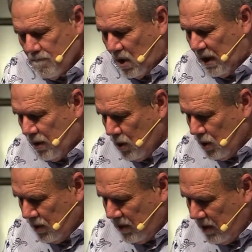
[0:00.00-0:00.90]
I
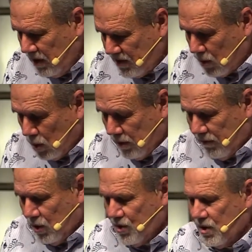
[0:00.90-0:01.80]
heard this or a
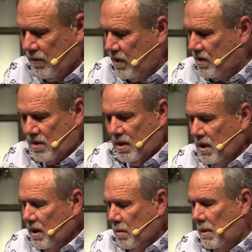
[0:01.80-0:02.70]
version of this
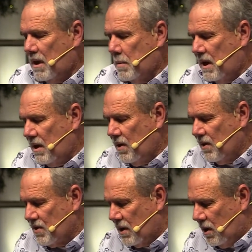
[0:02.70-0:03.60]
many, many
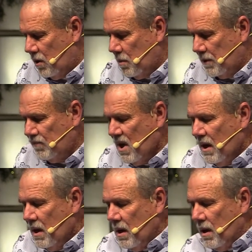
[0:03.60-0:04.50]
years ago, but
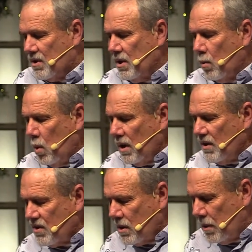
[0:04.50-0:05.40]
until one
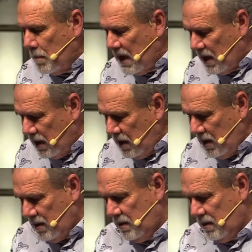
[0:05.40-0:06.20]
is committed,